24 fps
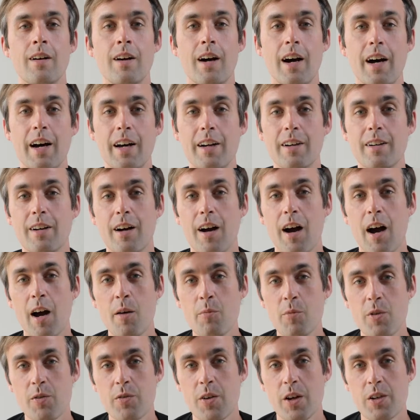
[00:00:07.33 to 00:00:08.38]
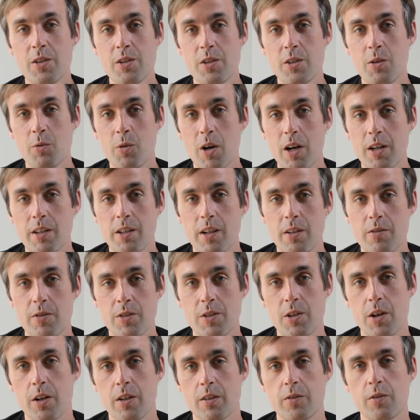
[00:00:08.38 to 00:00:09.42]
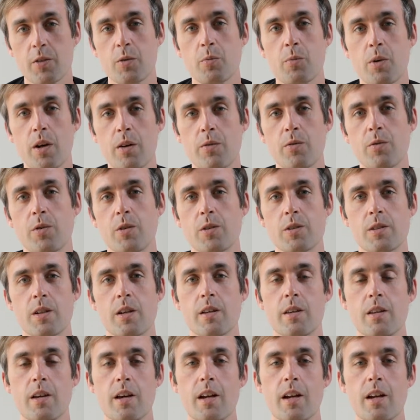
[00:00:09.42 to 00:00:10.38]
Hi, I'm professional wildlife photographer Brett Forsyth,